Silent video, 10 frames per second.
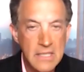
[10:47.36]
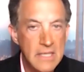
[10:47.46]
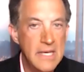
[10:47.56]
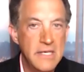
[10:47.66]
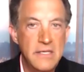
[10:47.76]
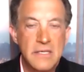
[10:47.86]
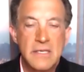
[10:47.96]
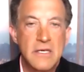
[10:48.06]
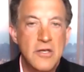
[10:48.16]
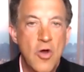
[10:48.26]
had
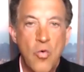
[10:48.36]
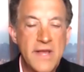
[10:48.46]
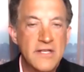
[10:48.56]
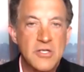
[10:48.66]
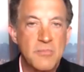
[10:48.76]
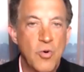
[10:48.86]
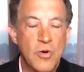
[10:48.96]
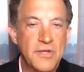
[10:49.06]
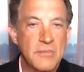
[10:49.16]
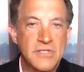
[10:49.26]
no way to
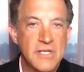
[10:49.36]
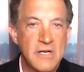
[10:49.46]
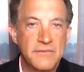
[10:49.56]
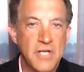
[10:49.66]
support themselves